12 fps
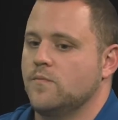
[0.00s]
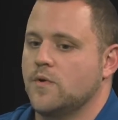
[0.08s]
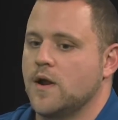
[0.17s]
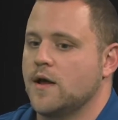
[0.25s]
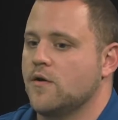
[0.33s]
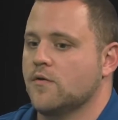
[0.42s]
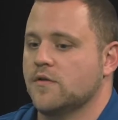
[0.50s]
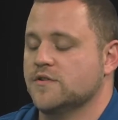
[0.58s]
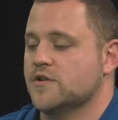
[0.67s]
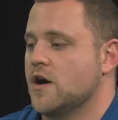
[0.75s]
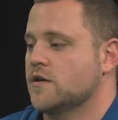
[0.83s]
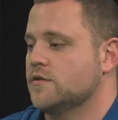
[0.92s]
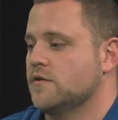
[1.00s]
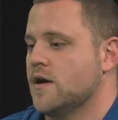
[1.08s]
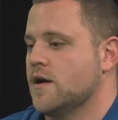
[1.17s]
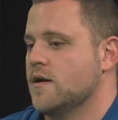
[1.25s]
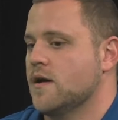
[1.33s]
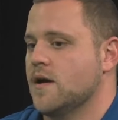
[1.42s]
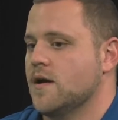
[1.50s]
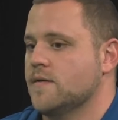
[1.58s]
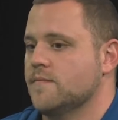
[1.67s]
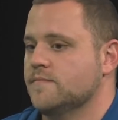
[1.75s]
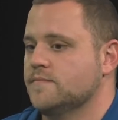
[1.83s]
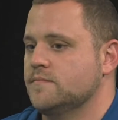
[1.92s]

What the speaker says: when I go to the doctor, I